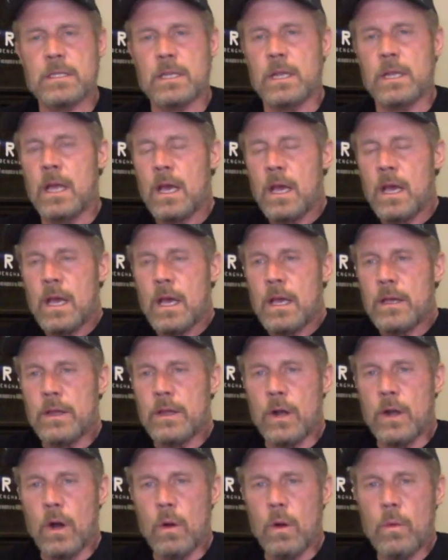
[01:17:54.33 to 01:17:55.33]
And,
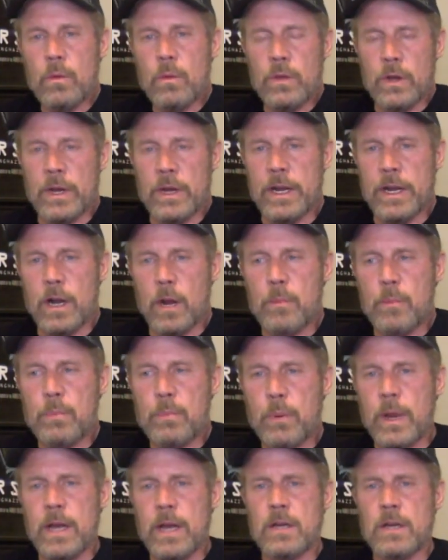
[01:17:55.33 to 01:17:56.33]
you're in our
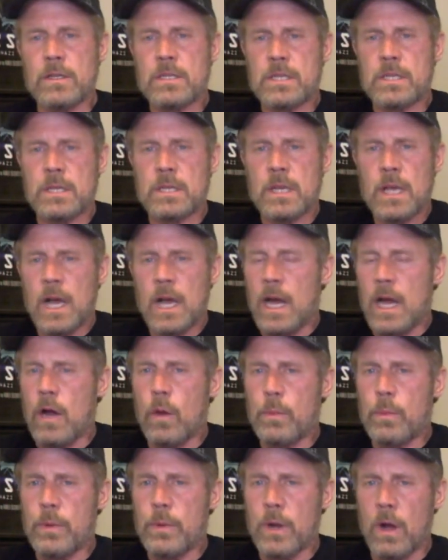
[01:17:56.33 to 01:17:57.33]
prayers. I
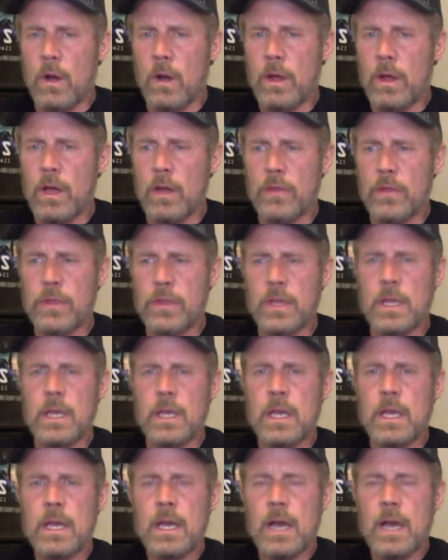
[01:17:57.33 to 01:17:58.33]
hope you're all healthy.